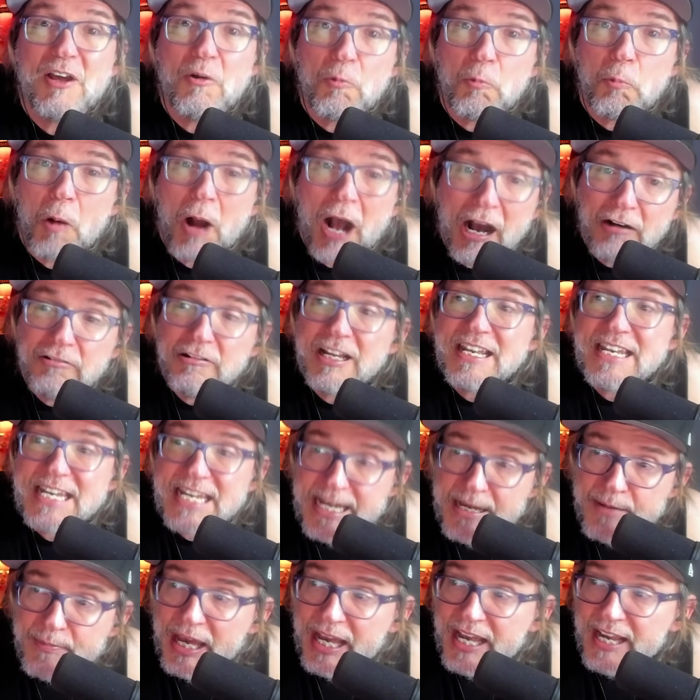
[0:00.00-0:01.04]
while
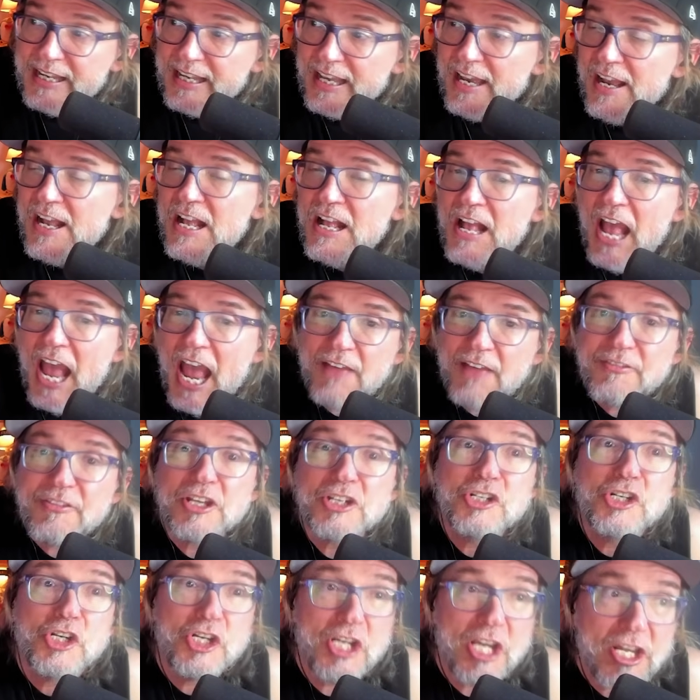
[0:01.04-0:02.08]
anemic, and the
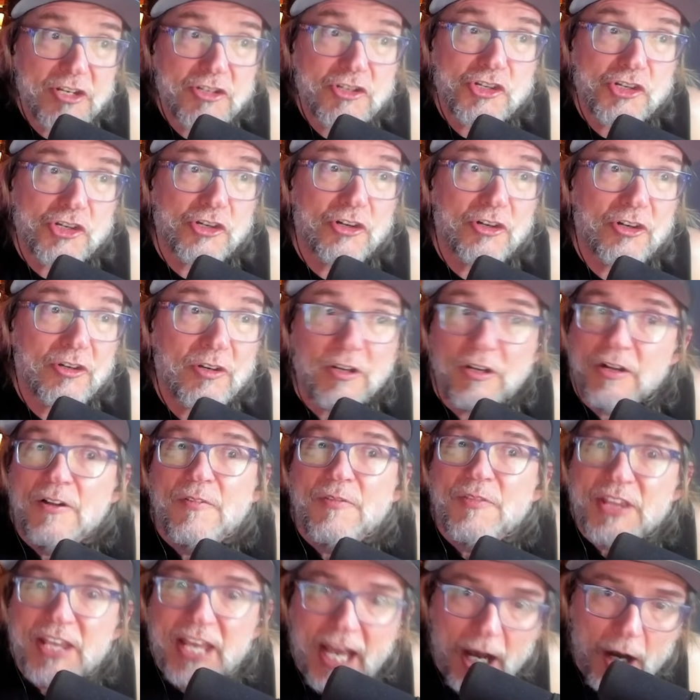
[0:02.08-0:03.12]
ginger
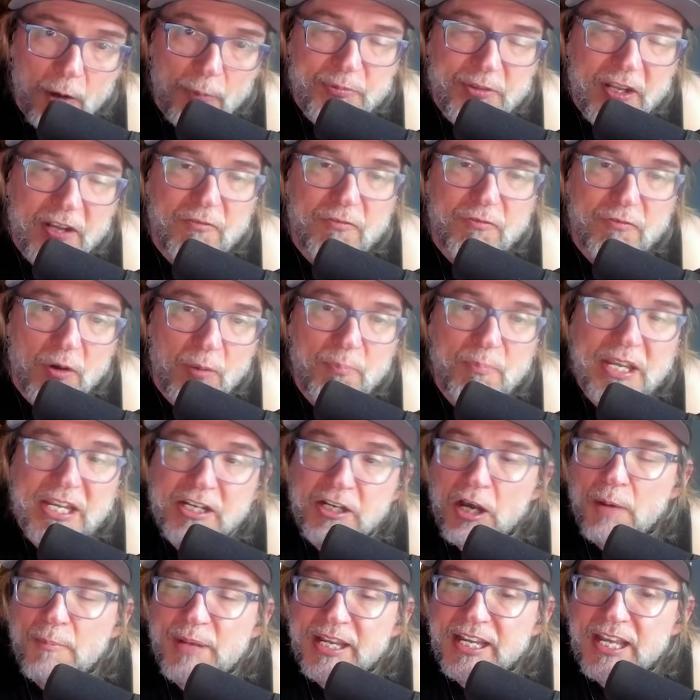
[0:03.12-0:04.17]
helped it from
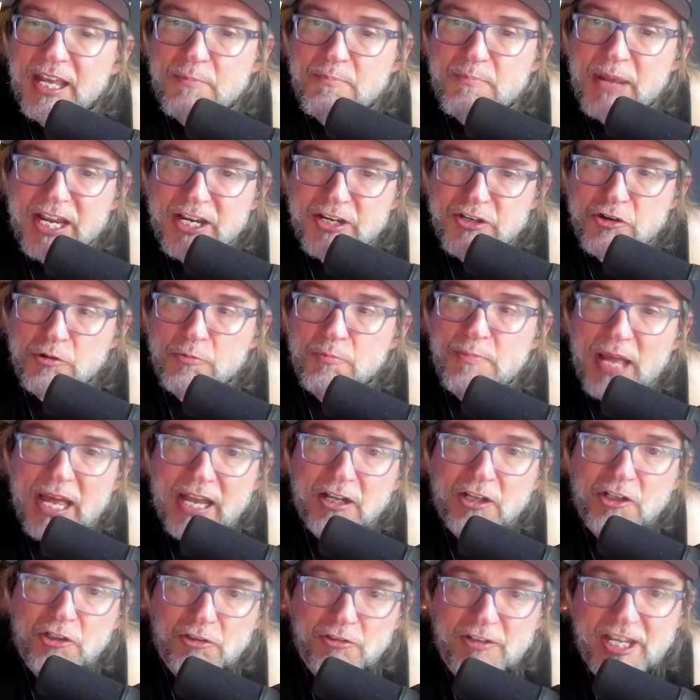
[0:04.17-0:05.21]
becoming a major
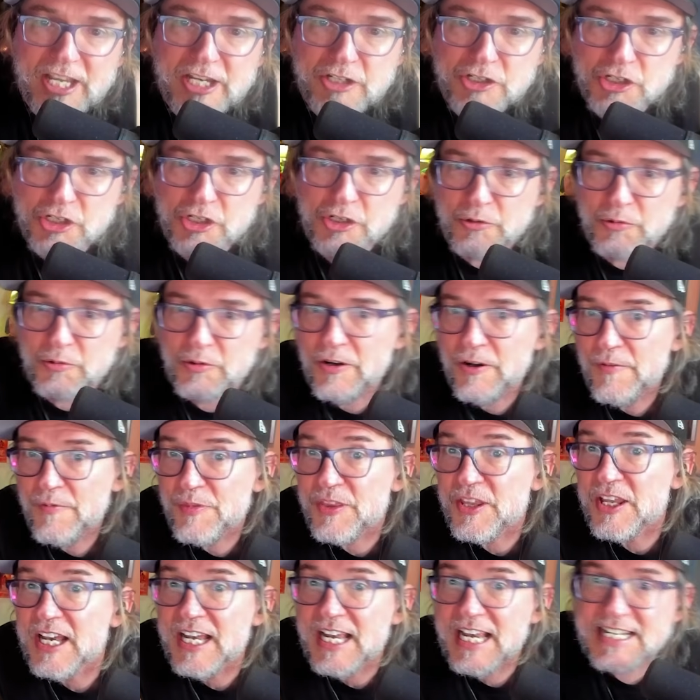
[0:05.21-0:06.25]
medical issue.
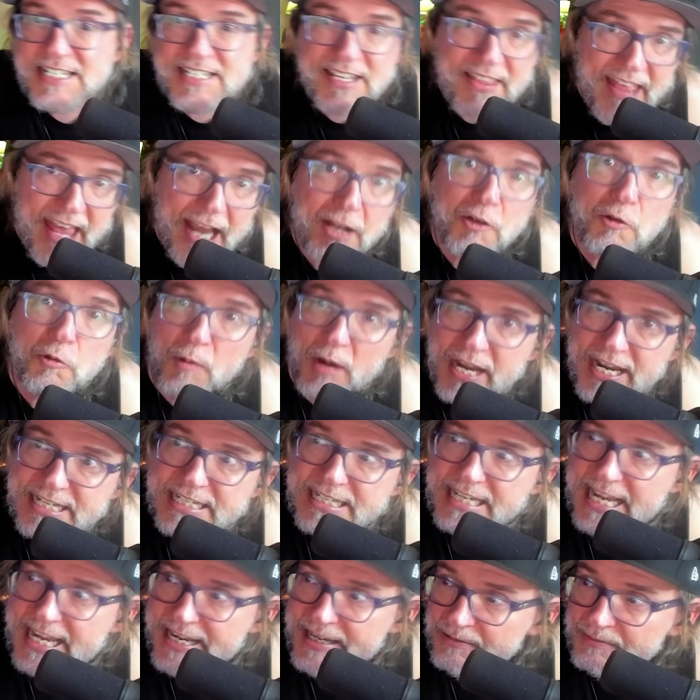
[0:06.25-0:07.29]
Isn't that
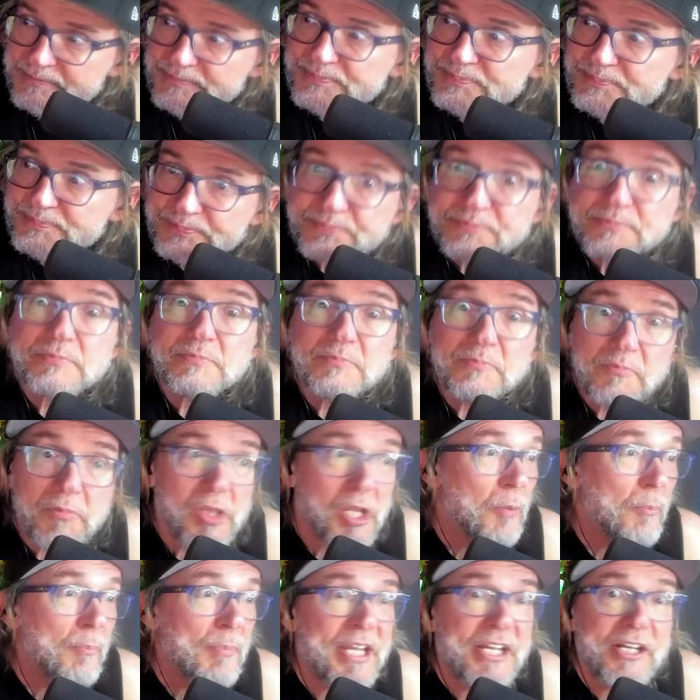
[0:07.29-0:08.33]
crazy?
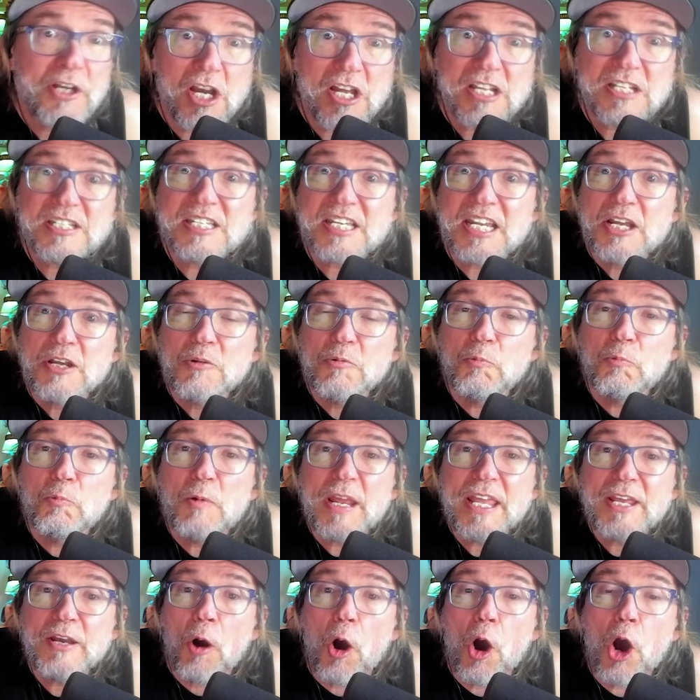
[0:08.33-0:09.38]
Because
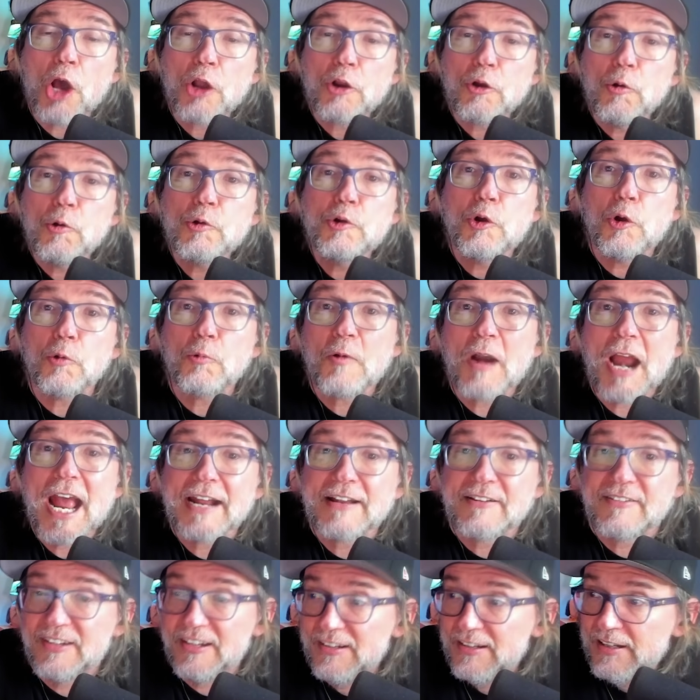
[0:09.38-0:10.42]
we
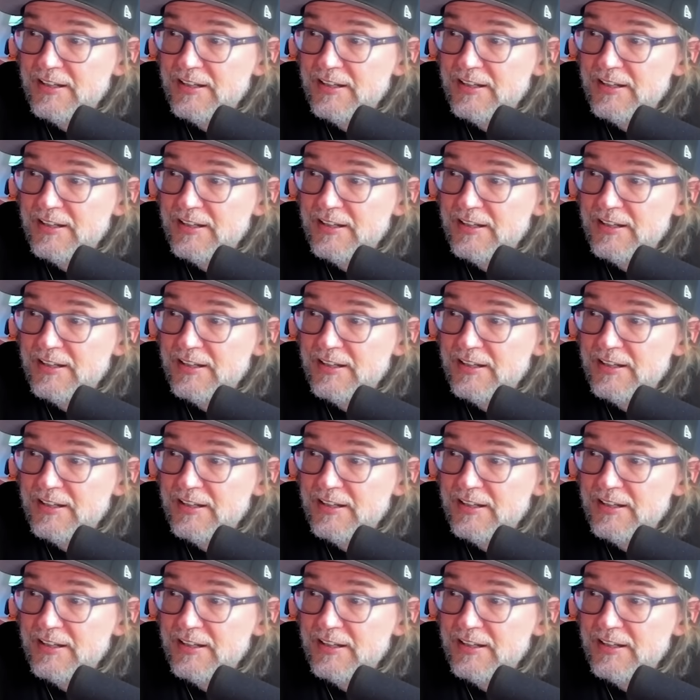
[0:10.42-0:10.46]
autocorrect,